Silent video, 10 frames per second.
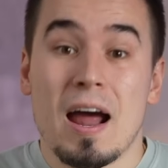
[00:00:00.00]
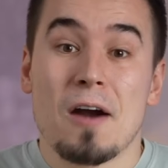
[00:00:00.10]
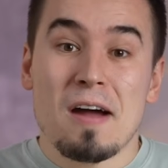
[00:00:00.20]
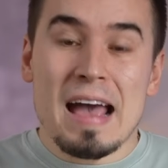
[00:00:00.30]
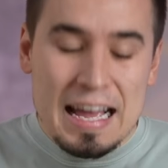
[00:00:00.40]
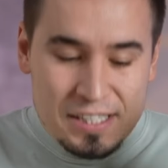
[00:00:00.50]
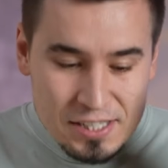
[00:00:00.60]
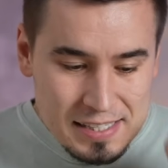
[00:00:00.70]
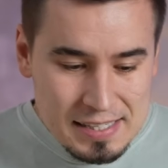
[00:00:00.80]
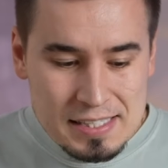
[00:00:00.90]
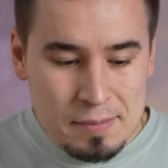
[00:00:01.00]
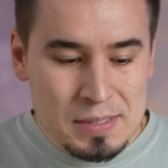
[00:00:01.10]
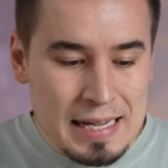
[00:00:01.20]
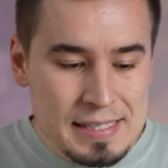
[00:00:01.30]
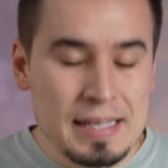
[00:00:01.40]
All right, I just did some
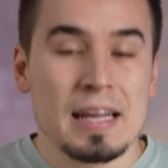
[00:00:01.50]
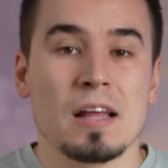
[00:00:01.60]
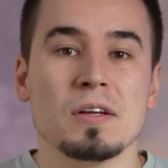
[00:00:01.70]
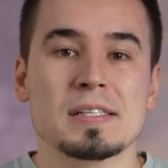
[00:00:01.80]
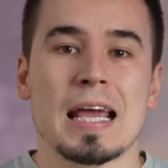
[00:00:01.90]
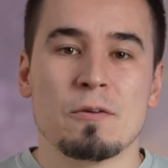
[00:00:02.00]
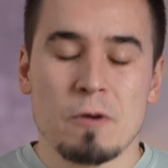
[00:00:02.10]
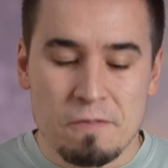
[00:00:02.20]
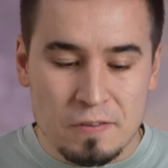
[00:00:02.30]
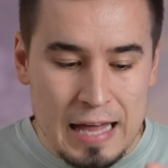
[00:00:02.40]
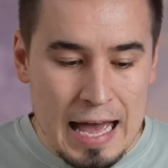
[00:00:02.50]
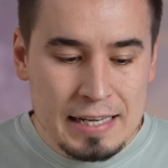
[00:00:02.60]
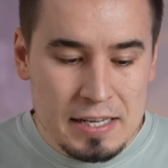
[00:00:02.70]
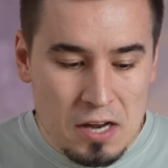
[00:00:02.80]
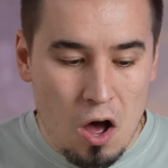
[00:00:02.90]
testing and it looks like we've landed